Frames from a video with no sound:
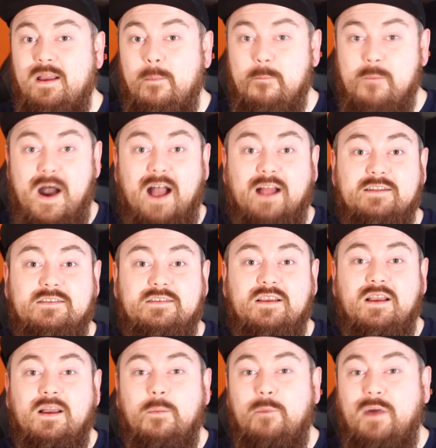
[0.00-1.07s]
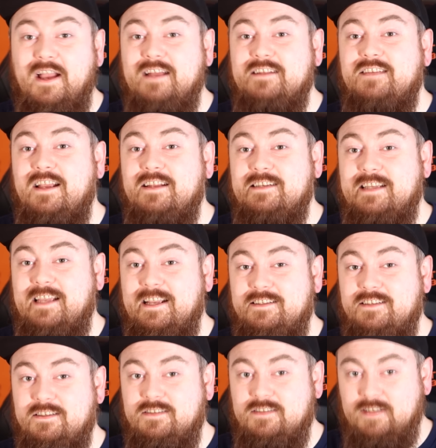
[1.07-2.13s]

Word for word: manned by a dedicated